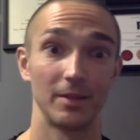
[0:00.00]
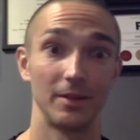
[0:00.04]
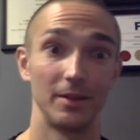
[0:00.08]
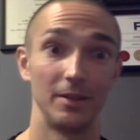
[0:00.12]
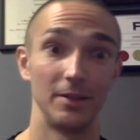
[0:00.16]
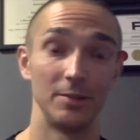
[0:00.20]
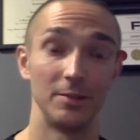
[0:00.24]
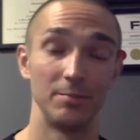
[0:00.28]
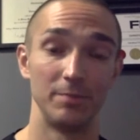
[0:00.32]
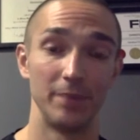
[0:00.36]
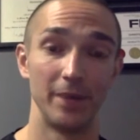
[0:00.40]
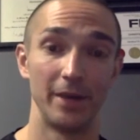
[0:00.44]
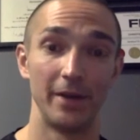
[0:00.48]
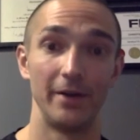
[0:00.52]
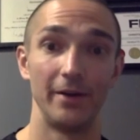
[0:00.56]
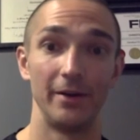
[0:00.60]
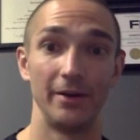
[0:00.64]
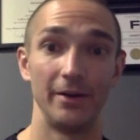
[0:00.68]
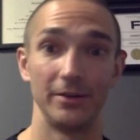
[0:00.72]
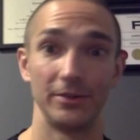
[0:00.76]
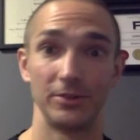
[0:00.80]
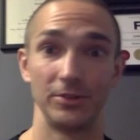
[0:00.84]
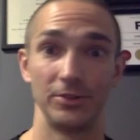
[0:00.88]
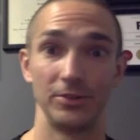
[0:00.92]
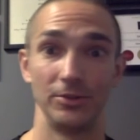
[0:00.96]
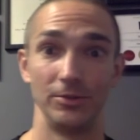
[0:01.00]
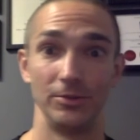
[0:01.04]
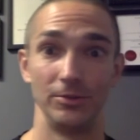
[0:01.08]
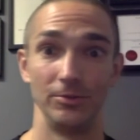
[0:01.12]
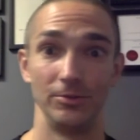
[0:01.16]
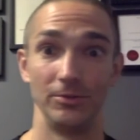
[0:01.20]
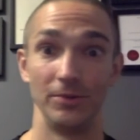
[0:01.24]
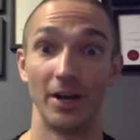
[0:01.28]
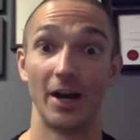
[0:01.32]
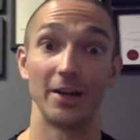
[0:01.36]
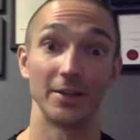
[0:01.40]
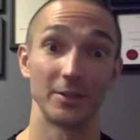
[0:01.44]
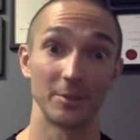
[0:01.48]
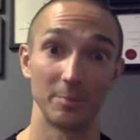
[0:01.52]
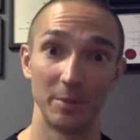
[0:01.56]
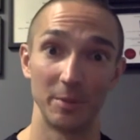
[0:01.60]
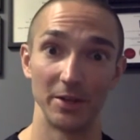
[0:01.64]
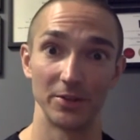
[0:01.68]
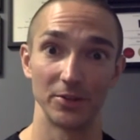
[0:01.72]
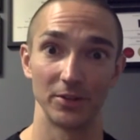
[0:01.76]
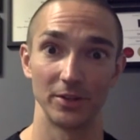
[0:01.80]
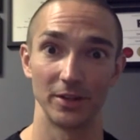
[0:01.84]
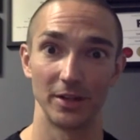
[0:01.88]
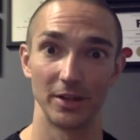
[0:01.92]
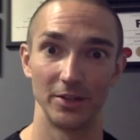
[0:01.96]
is better to not
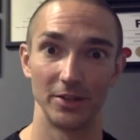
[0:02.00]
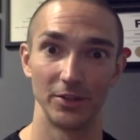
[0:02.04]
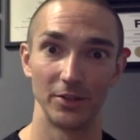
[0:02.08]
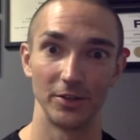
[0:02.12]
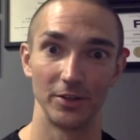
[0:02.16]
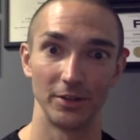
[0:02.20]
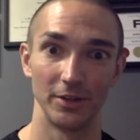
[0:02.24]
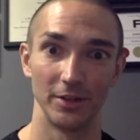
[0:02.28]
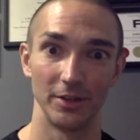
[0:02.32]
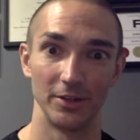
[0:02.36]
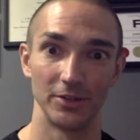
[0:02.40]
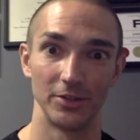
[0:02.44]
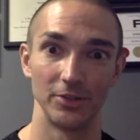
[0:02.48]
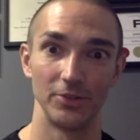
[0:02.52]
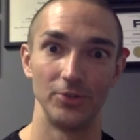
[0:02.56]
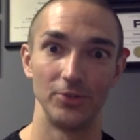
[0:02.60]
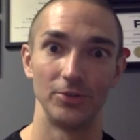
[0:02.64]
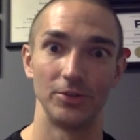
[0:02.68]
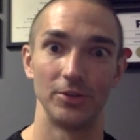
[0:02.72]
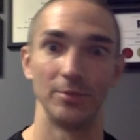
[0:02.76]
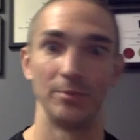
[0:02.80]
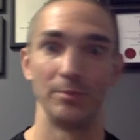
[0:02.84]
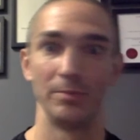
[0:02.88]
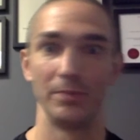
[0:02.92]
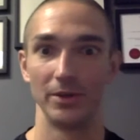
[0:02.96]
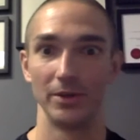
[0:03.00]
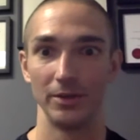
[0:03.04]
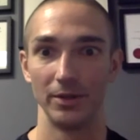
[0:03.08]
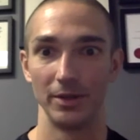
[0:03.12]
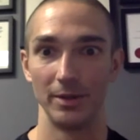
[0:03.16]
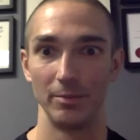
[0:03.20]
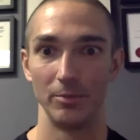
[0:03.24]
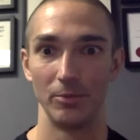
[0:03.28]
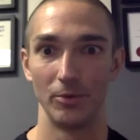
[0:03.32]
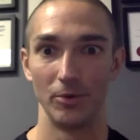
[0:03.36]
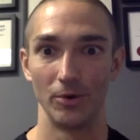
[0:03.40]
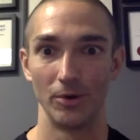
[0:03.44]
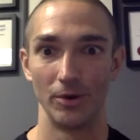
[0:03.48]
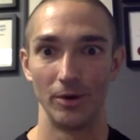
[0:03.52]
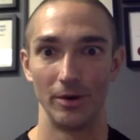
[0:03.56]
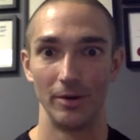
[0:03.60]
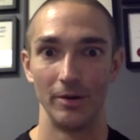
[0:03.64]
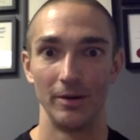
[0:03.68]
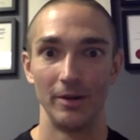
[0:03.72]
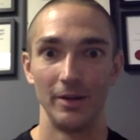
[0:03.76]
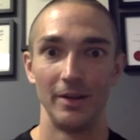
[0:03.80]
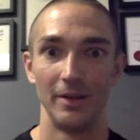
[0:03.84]
specialize early so you can build a more